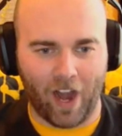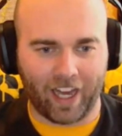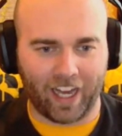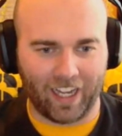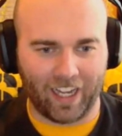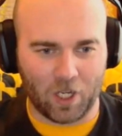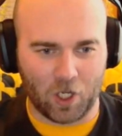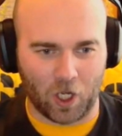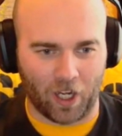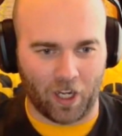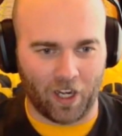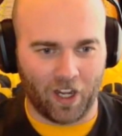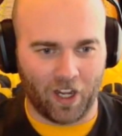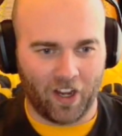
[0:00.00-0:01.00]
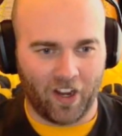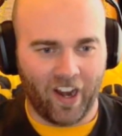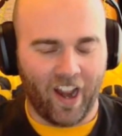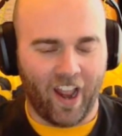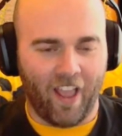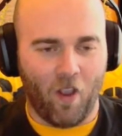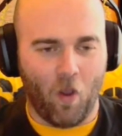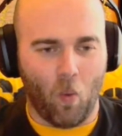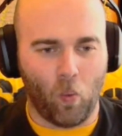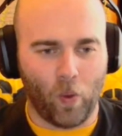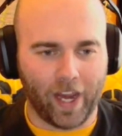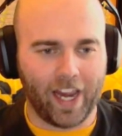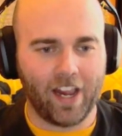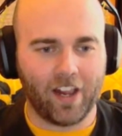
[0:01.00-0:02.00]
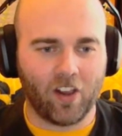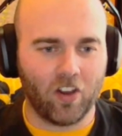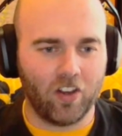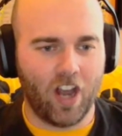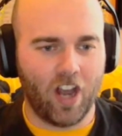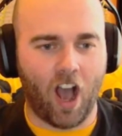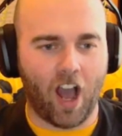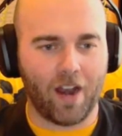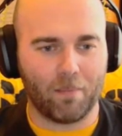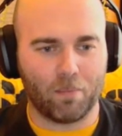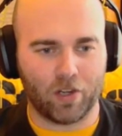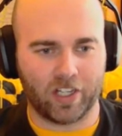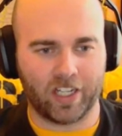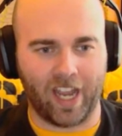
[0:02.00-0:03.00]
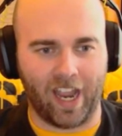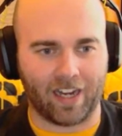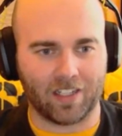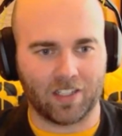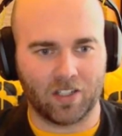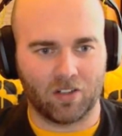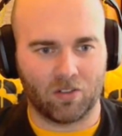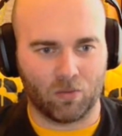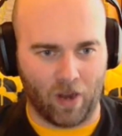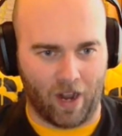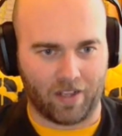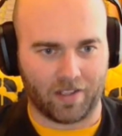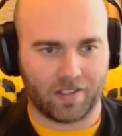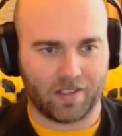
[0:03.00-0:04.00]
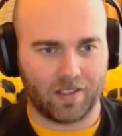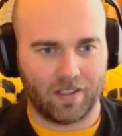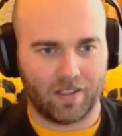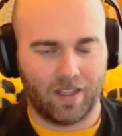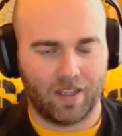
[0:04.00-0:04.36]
recognition. We could not protect Russ.